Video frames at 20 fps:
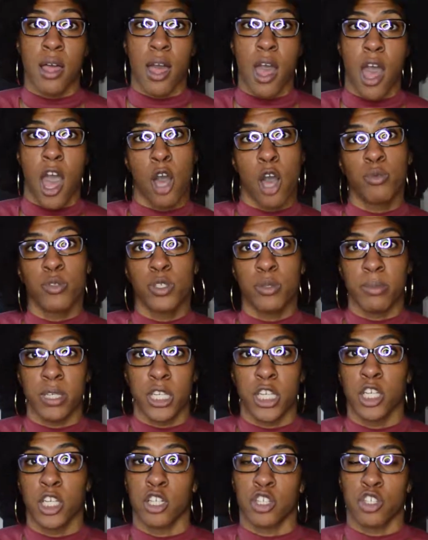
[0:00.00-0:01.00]
helped
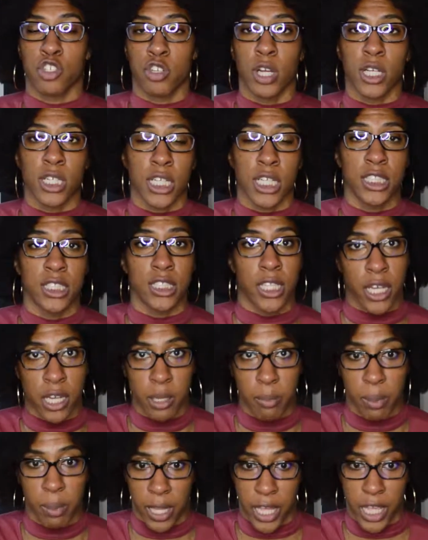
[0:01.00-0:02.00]
me construct a
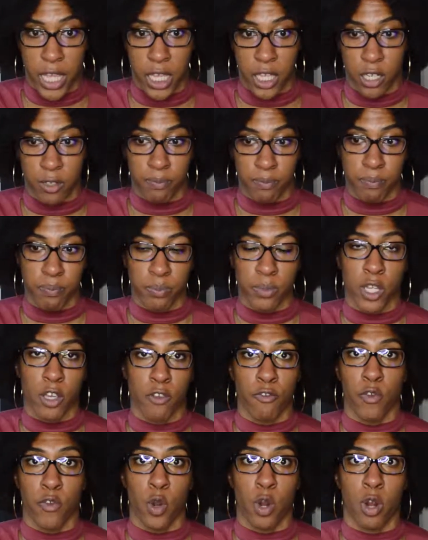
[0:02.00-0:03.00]
study plan
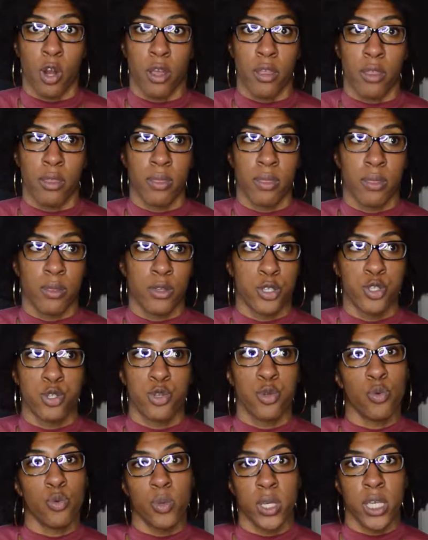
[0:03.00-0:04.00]
for
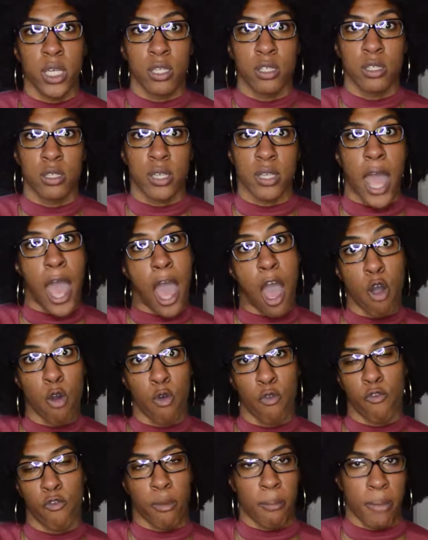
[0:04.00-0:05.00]
2 weeks out
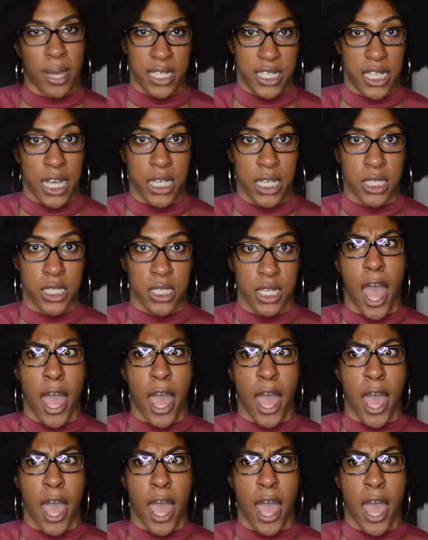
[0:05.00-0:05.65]
from my test.